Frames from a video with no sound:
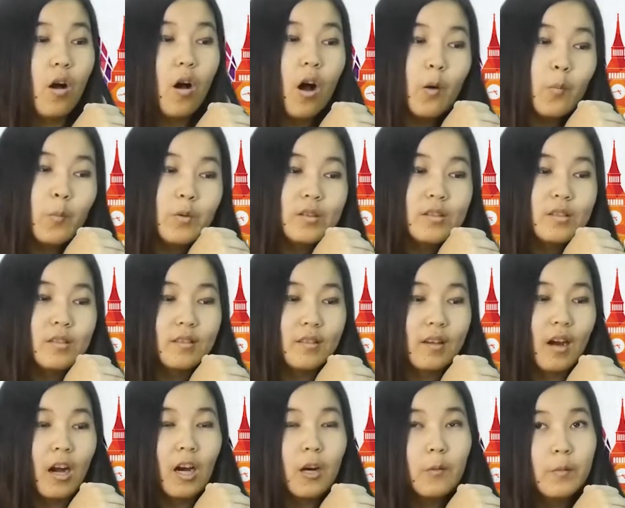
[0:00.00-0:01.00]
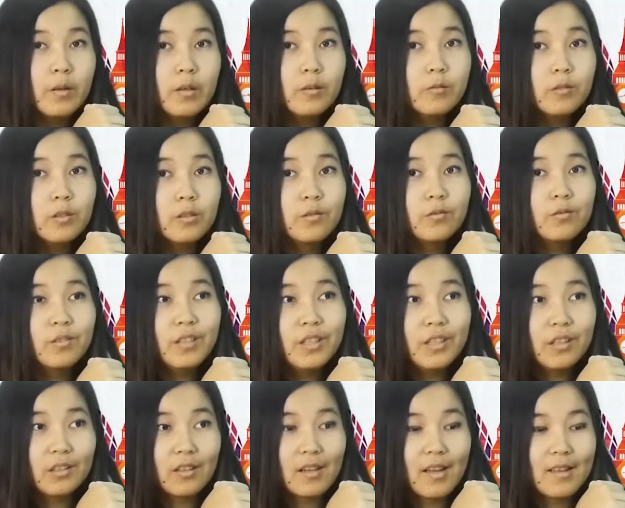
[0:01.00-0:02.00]
opposing army was
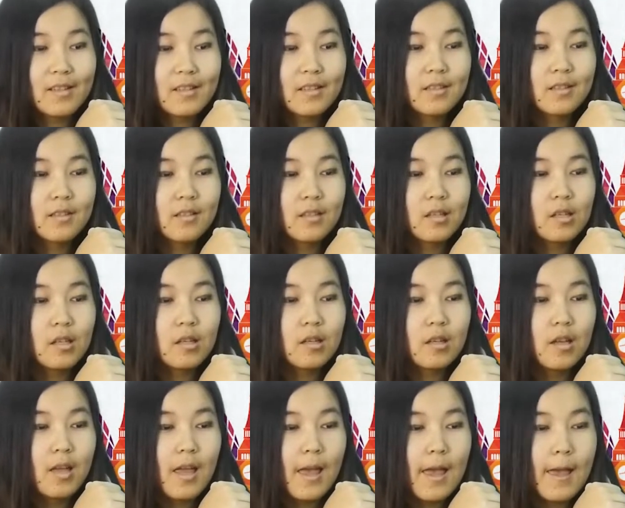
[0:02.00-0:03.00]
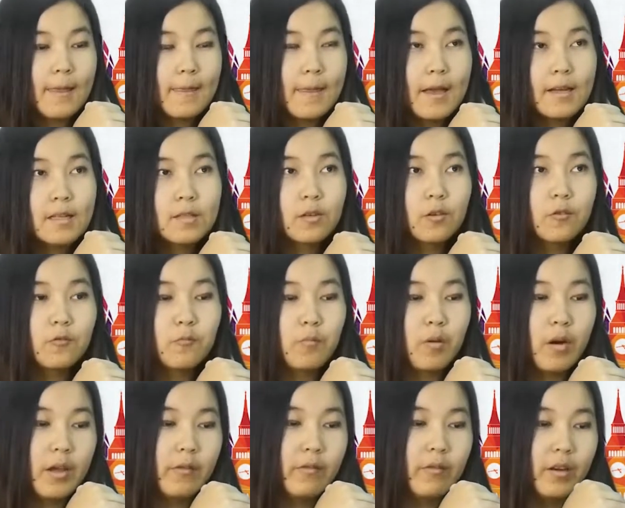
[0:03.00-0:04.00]
fearless, an act of
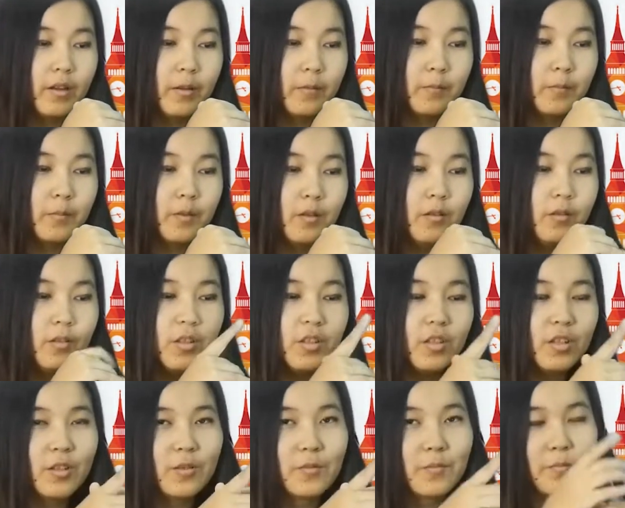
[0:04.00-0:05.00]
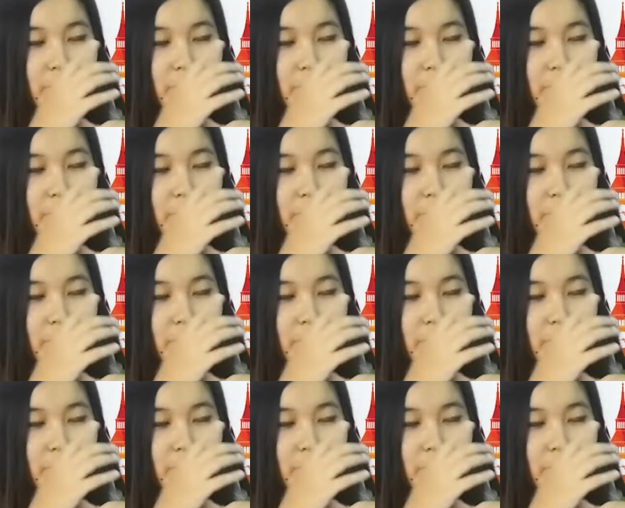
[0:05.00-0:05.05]
bravery. Look here.